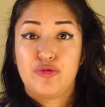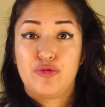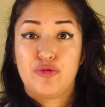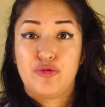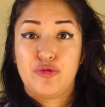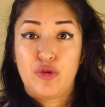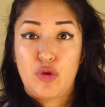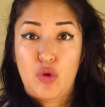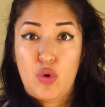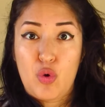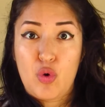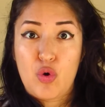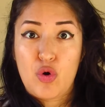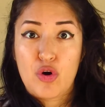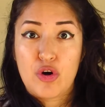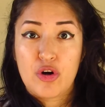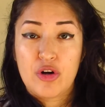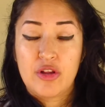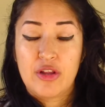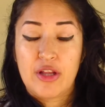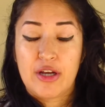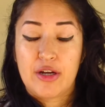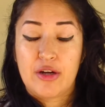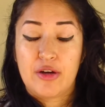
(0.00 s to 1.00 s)

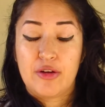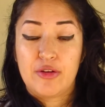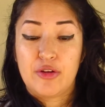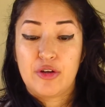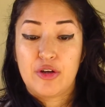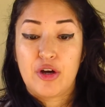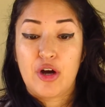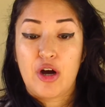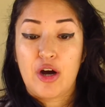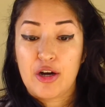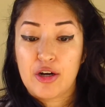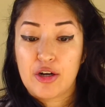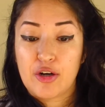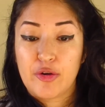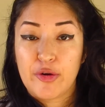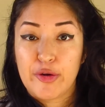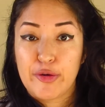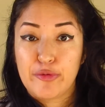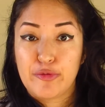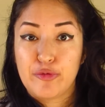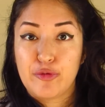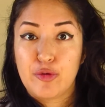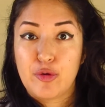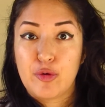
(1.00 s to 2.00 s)
floor, like on the
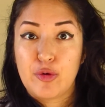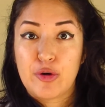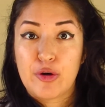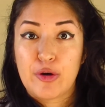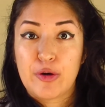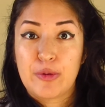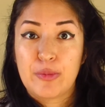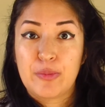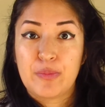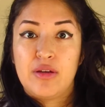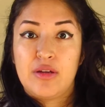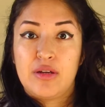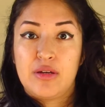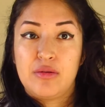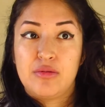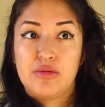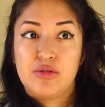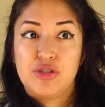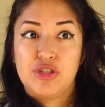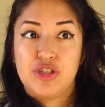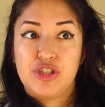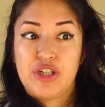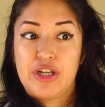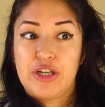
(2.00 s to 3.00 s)
concrete floor, and it
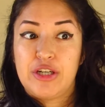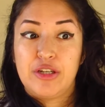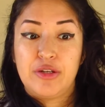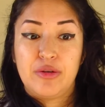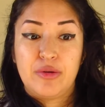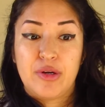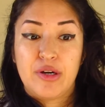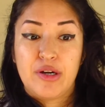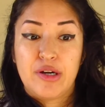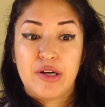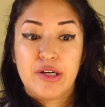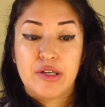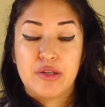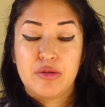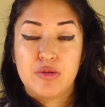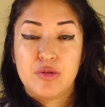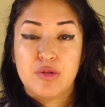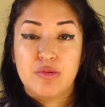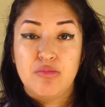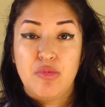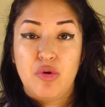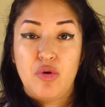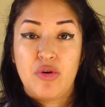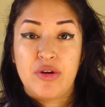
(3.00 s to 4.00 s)
was January, it
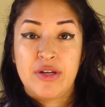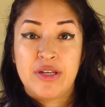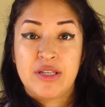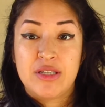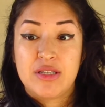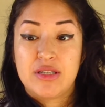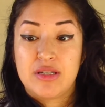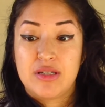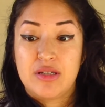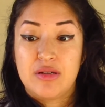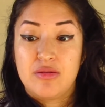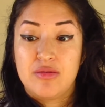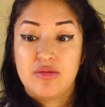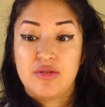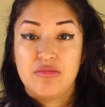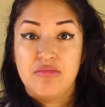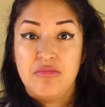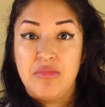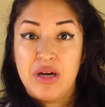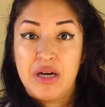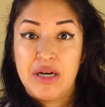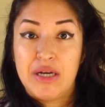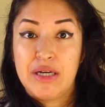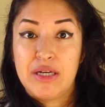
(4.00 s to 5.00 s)
was moist, there was
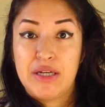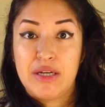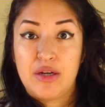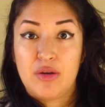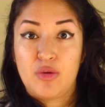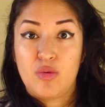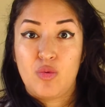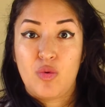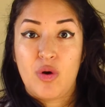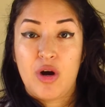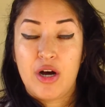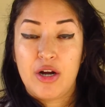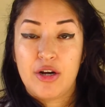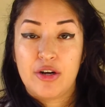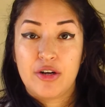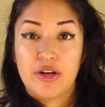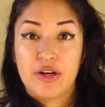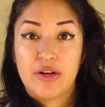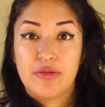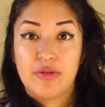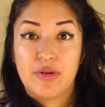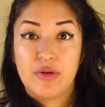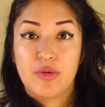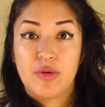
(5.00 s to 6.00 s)
mud and water
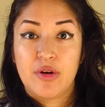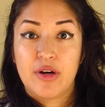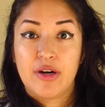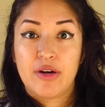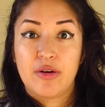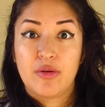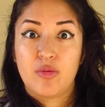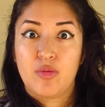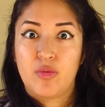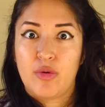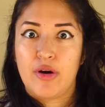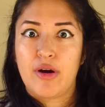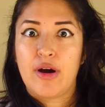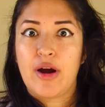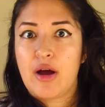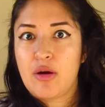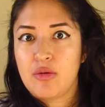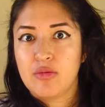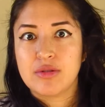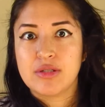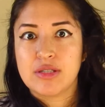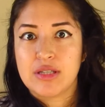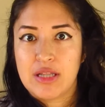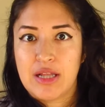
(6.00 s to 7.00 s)
everywhere where I
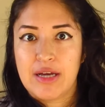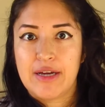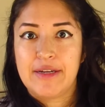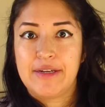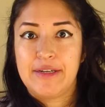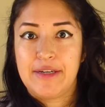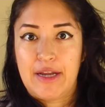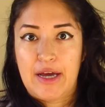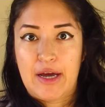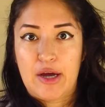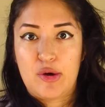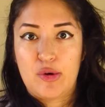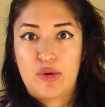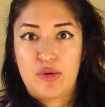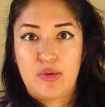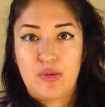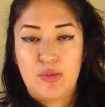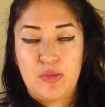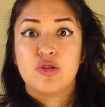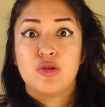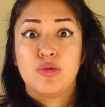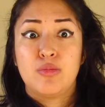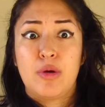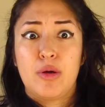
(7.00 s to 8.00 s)
was lying down.
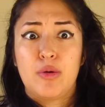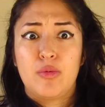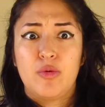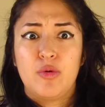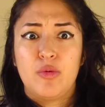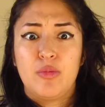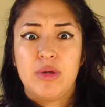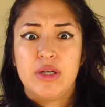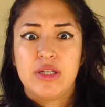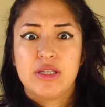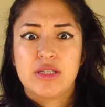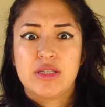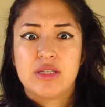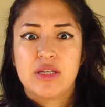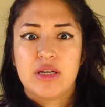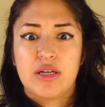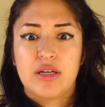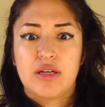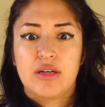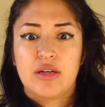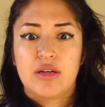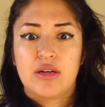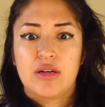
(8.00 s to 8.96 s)
So my roommate's like,